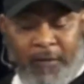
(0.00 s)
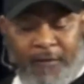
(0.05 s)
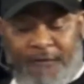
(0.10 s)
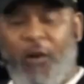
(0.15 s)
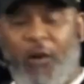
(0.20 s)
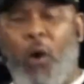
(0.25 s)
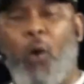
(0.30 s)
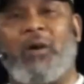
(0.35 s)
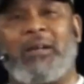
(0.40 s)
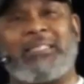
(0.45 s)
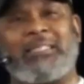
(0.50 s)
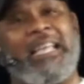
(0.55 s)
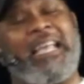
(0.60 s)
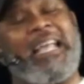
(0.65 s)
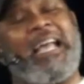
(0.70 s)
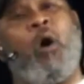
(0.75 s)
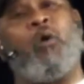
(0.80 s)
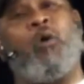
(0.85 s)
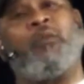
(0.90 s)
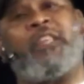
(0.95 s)
focused
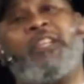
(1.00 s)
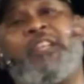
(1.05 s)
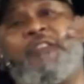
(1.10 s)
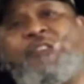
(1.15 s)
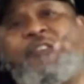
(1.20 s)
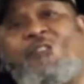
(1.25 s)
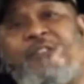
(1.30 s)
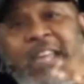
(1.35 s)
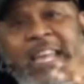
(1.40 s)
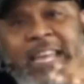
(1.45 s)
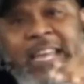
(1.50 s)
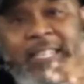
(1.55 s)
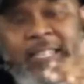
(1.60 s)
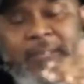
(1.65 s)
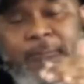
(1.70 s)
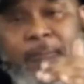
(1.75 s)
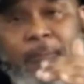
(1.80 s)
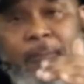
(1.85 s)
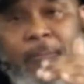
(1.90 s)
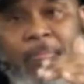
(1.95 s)
on the defeat.
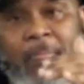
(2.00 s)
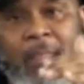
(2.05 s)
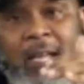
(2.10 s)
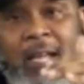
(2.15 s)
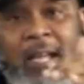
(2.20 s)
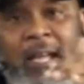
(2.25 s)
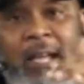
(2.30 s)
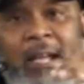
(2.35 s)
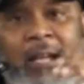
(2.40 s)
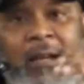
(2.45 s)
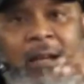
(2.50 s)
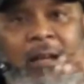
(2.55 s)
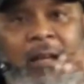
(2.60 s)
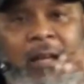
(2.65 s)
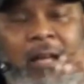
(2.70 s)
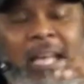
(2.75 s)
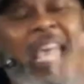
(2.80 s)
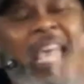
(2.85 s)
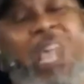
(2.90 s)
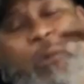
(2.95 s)

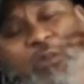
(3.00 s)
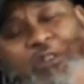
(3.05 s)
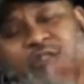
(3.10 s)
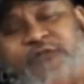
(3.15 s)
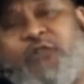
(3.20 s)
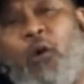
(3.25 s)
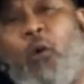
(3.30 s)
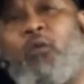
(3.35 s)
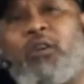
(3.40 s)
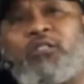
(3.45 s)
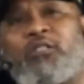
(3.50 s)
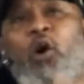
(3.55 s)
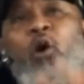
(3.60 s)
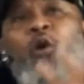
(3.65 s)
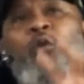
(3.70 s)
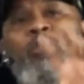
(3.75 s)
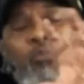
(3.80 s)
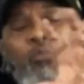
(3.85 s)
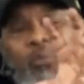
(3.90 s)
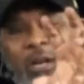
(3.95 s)
He was focused
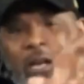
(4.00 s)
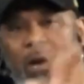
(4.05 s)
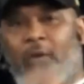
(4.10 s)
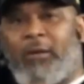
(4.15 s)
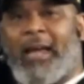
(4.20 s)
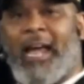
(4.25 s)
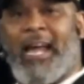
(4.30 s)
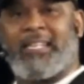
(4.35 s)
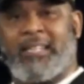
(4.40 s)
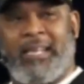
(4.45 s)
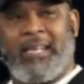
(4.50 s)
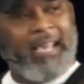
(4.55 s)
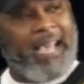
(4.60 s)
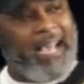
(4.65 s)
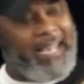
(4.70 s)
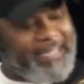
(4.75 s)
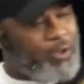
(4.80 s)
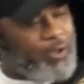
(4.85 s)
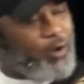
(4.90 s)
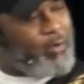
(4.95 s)
on the relocation. He
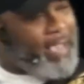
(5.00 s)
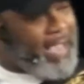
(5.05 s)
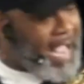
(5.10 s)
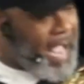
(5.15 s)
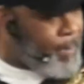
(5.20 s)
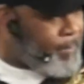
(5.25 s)
said, okay, I'm